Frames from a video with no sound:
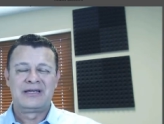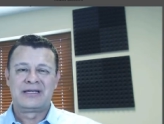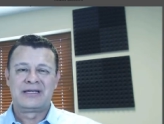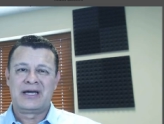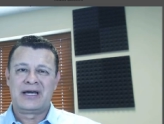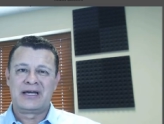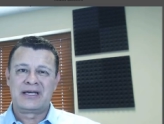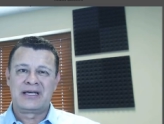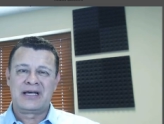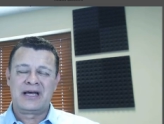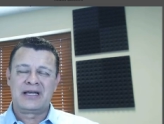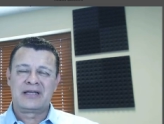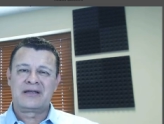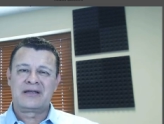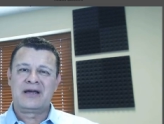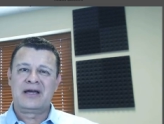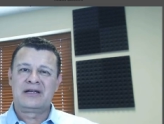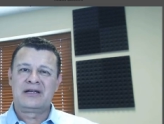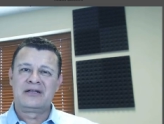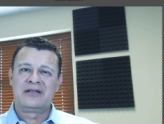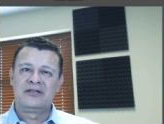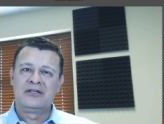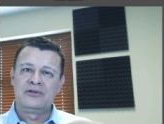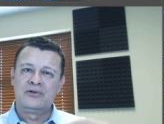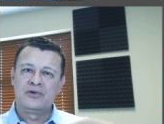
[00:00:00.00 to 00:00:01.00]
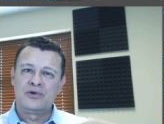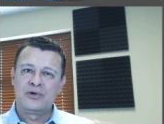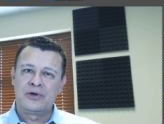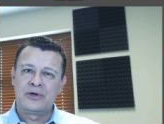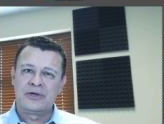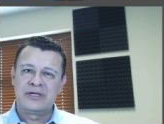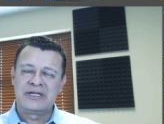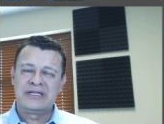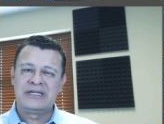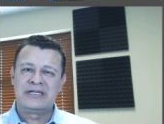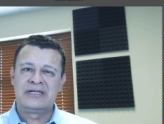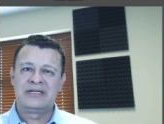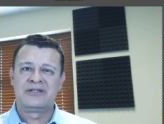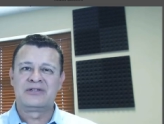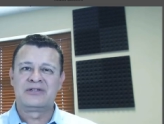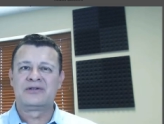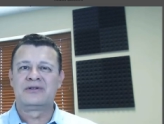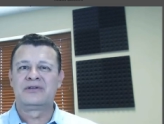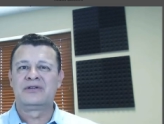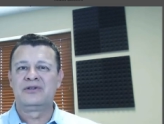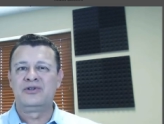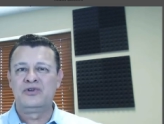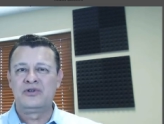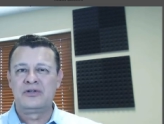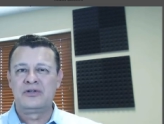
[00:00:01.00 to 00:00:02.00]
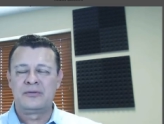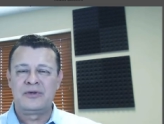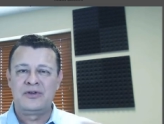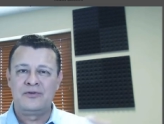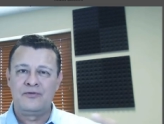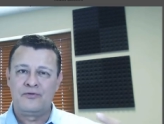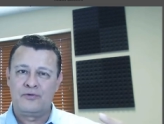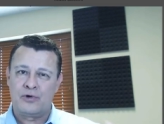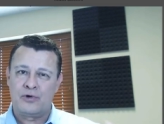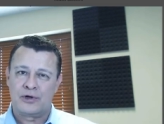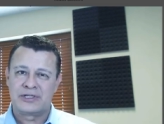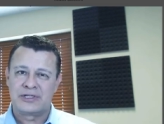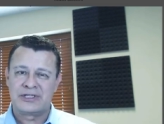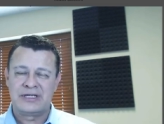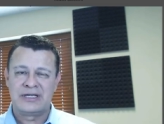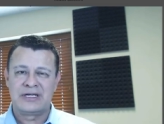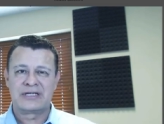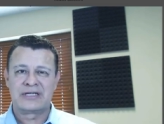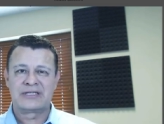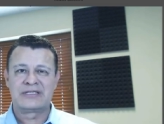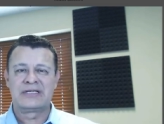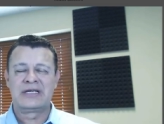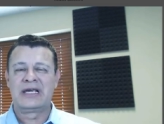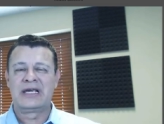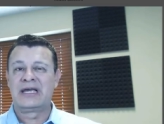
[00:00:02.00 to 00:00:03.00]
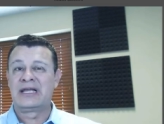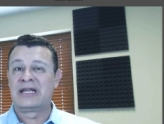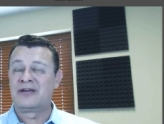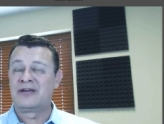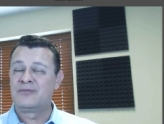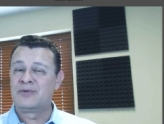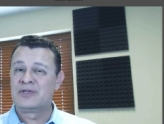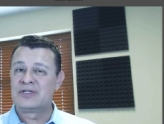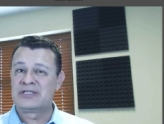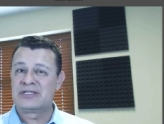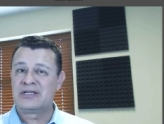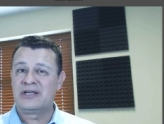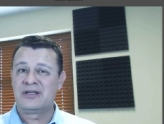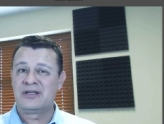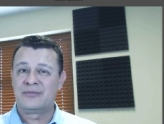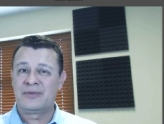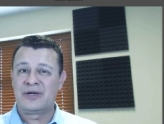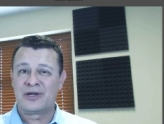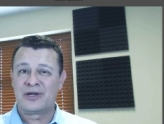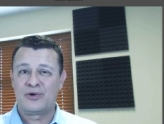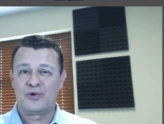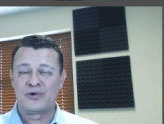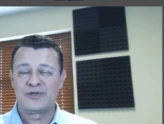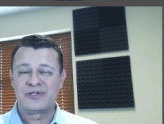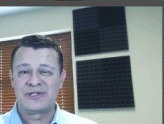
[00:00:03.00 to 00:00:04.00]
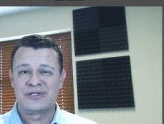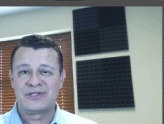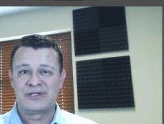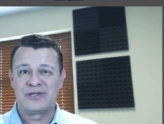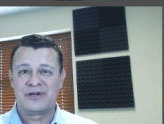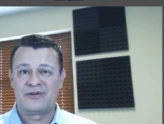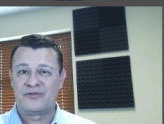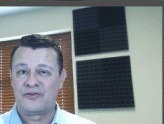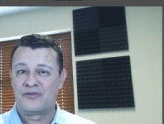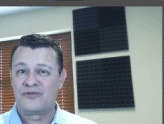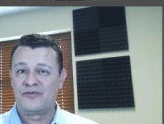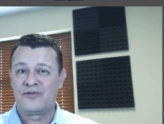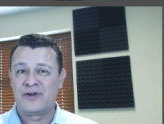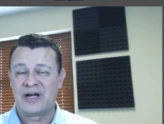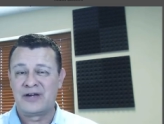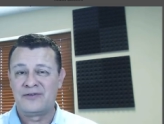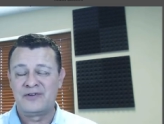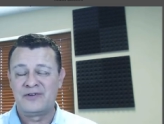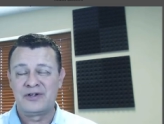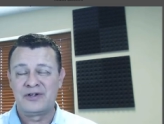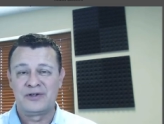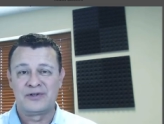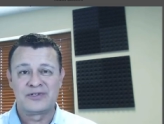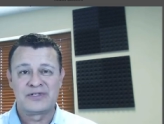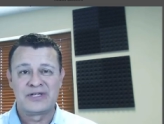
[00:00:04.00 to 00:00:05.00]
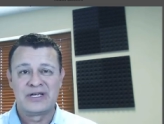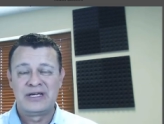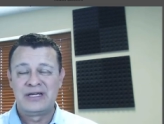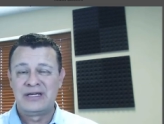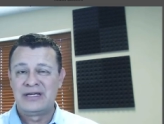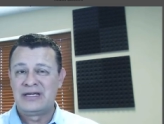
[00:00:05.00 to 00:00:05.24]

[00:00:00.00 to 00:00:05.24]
I got kind of lured into the Udemy vortex and I've been selling my courses there for five years.